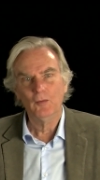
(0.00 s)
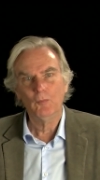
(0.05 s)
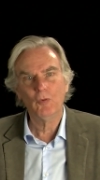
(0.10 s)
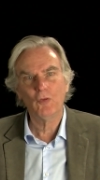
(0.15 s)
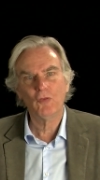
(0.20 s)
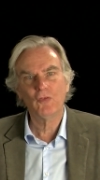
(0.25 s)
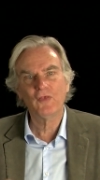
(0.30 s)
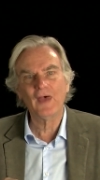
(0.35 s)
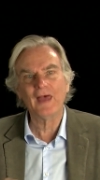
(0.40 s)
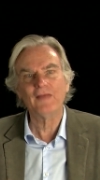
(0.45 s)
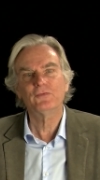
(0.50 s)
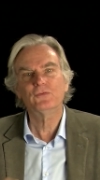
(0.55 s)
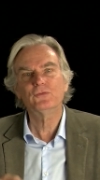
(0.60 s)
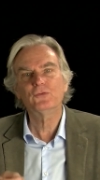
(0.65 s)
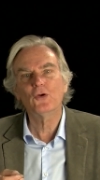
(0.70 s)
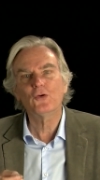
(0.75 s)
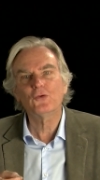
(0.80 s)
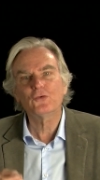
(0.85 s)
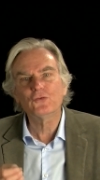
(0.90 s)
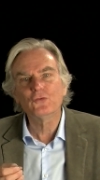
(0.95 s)
but that
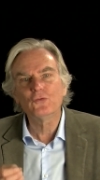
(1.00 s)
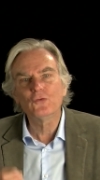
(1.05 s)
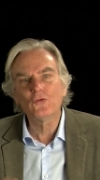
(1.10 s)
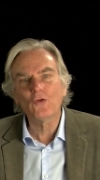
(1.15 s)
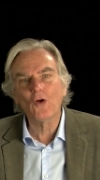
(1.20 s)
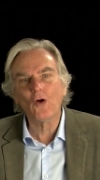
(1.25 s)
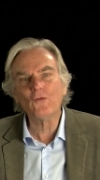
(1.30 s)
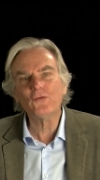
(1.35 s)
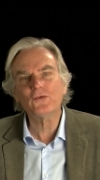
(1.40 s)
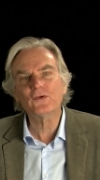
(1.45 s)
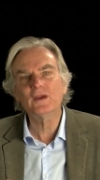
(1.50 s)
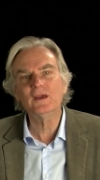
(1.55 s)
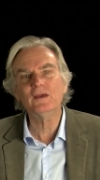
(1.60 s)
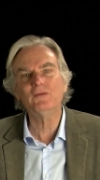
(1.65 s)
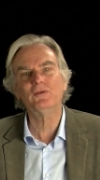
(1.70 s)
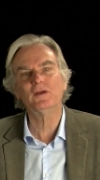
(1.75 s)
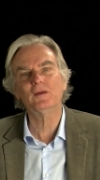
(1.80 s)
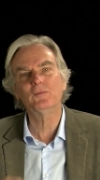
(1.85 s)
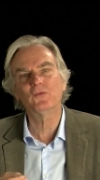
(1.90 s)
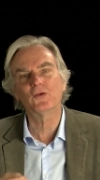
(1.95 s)
does not
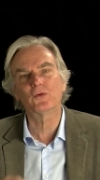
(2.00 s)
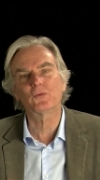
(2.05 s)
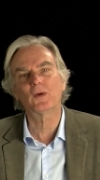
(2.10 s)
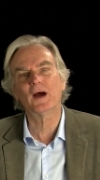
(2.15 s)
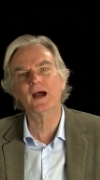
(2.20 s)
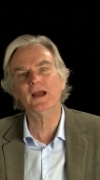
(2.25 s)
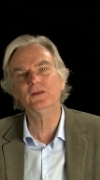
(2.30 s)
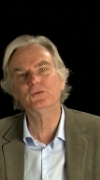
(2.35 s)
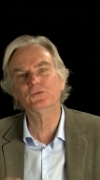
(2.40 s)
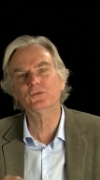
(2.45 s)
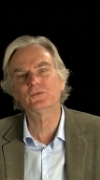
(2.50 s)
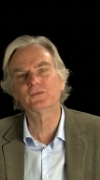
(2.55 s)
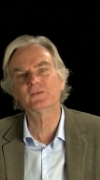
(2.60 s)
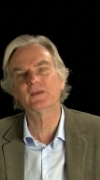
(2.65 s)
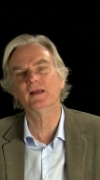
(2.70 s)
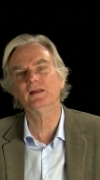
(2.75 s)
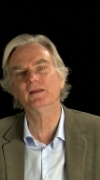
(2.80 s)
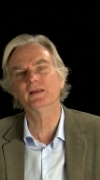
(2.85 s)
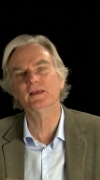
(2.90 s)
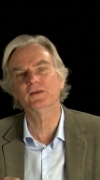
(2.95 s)
give him the right to
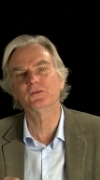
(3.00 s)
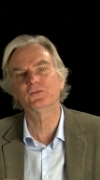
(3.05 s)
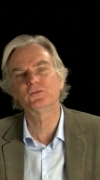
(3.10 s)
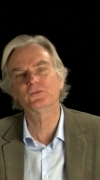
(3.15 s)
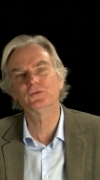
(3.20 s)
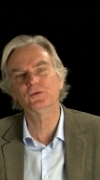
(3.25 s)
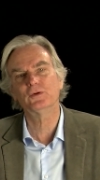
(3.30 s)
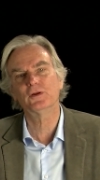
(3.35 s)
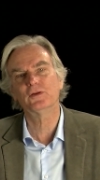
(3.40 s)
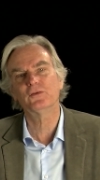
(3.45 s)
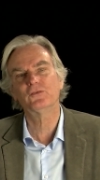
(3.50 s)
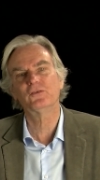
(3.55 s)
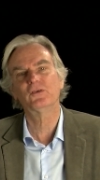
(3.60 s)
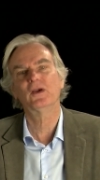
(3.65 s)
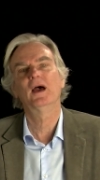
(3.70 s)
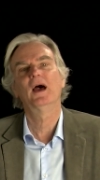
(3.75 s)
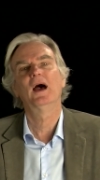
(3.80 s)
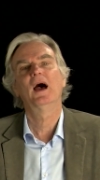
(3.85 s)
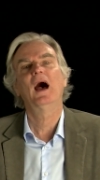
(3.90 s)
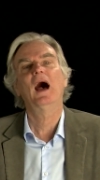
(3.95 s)
tell his students
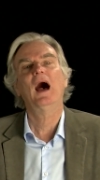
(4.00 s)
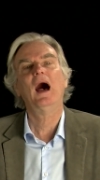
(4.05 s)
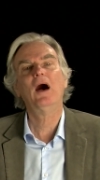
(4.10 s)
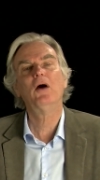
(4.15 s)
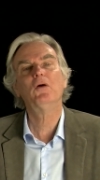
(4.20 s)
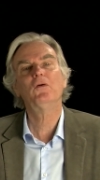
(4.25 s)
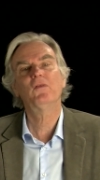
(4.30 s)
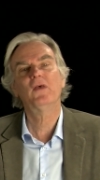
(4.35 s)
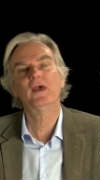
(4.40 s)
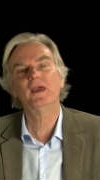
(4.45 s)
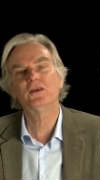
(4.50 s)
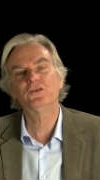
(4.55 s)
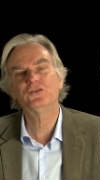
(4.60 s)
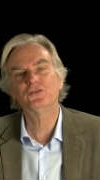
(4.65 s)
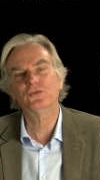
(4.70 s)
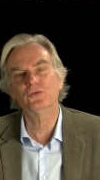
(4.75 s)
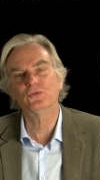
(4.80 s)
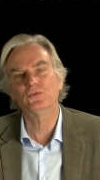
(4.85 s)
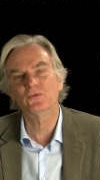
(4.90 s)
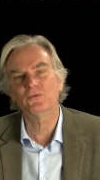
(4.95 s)
how they
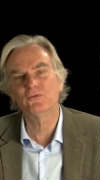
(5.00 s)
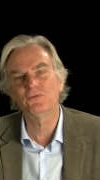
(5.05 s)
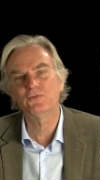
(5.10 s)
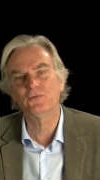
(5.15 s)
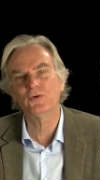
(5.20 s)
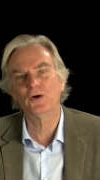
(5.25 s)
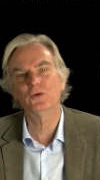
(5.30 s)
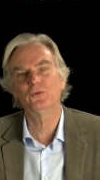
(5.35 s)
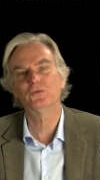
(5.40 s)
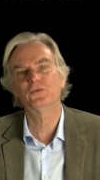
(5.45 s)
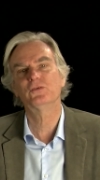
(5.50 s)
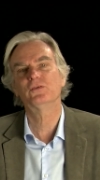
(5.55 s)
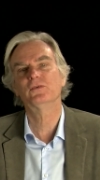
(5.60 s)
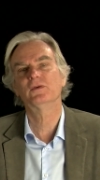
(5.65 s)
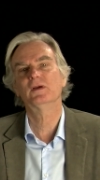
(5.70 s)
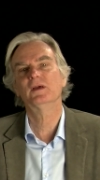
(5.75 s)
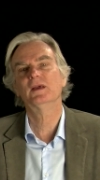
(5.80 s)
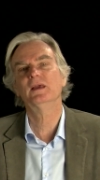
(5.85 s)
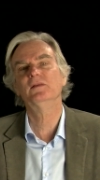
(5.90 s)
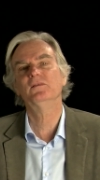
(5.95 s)
should vote
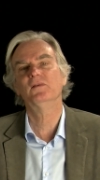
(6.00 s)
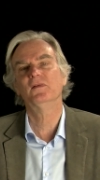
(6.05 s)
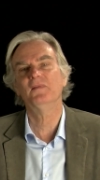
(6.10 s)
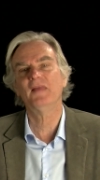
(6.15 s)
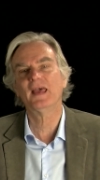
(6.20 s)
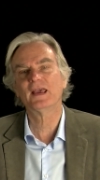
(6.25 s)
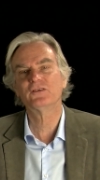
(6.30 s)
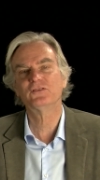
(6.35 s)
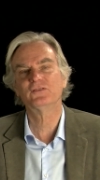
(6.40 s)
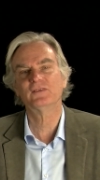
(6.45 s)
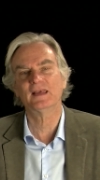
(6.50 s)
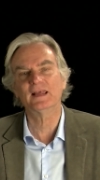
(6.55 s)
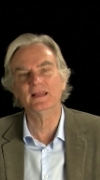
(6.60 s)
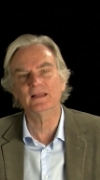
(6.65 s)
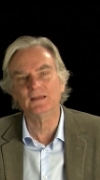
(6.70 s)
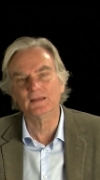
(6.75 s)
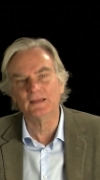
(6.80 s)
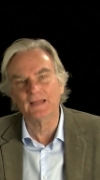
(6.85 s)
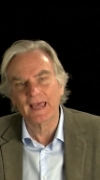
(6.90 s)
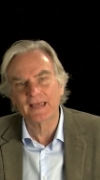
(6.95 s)
in the next
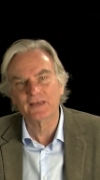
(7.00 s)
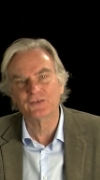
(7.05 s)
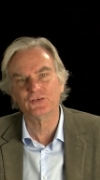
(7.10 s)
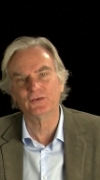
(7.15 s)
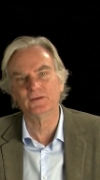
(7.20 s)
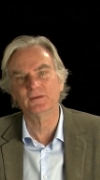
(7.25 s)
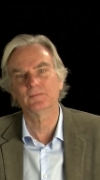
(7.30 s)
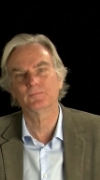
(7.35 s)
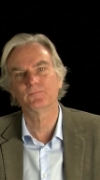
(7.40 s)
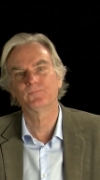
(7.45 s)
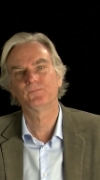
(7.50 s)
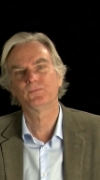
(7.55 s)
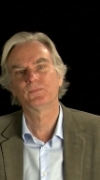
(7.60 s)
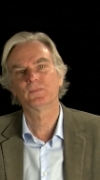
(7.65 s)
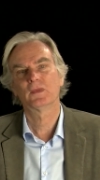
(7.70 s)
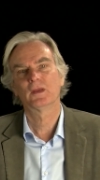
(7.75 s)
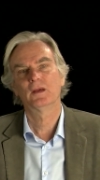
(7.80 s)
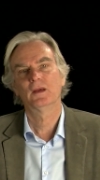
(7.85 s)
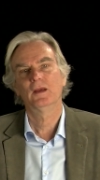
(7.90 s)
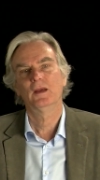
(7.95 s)
election.
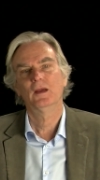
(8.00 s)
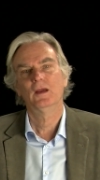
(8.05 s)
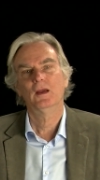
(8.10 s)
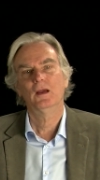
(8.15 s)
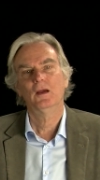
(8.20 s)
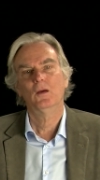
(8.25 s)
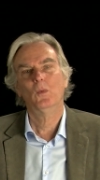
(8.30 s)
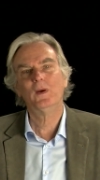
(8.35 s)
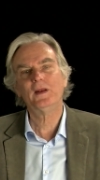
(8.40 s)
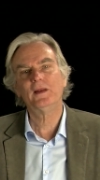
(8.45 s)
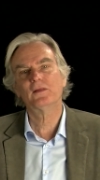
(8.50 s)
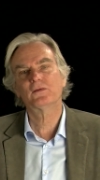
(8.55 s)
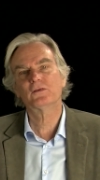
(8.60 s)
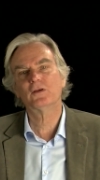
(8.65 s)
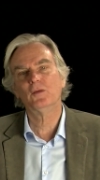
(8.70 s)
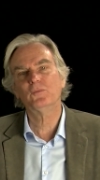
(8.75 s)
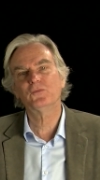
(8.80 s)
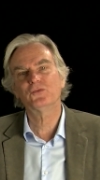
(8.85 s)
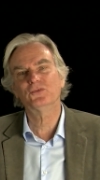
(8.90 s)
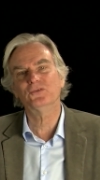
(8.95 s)
When it
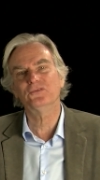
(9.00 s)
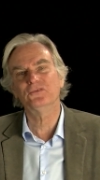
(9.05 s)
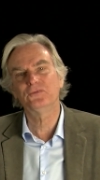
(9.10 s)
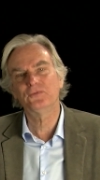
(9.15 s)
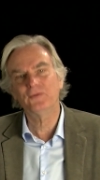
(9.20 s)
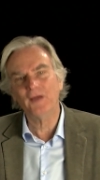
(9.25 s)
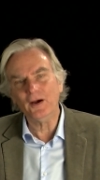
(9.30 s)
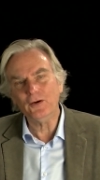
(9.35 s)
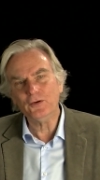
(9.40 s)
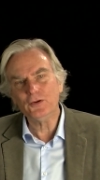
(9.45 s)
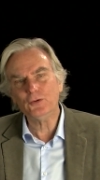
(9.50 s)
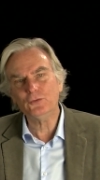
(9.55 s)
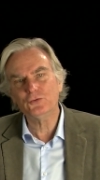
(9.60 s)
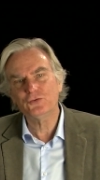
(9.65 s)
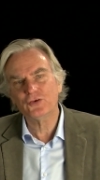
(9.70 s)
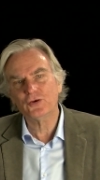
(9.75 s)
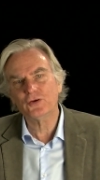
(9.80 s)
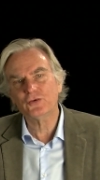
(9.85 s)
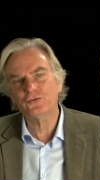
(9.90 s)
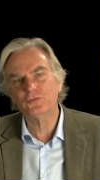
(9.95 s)
comes to value
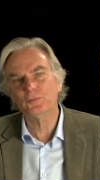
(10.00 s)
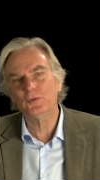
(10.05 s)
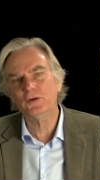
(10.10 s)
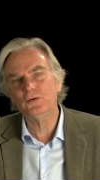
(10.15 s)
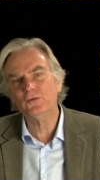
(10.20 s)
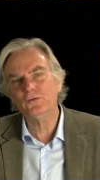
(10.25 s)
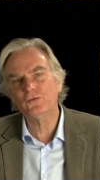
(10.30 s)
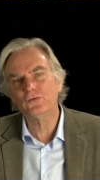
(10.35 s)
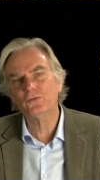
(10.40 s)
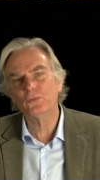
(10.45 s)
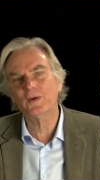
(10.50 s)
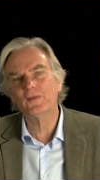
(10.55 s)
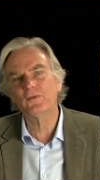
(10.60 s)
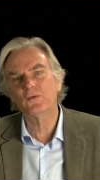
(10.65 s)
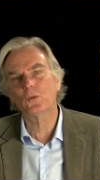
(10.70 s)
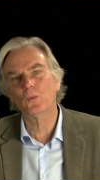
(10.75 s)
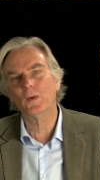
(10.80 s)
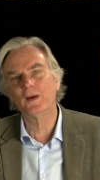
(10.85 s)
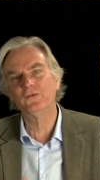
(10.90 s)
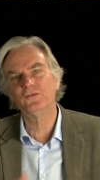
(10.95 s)
judgments, when
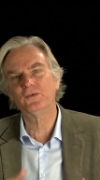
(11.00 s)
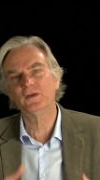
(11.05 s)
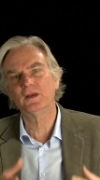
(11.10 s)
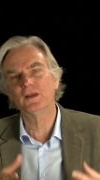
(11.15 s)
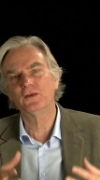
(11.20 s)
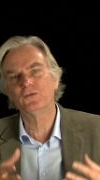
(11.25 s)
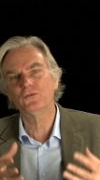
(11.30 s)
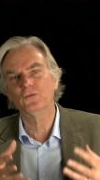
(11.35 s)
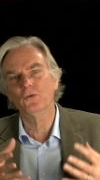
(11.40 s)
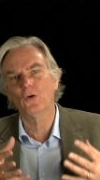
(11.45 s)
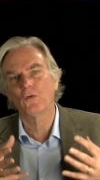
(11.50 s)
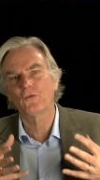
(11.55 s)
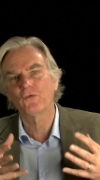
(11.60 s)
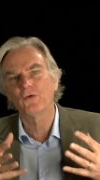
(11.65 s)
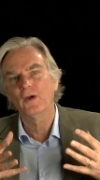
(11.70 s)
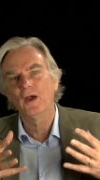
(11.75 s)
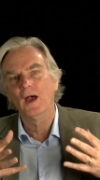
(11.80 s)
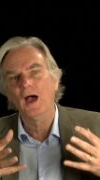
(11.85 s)
the question is not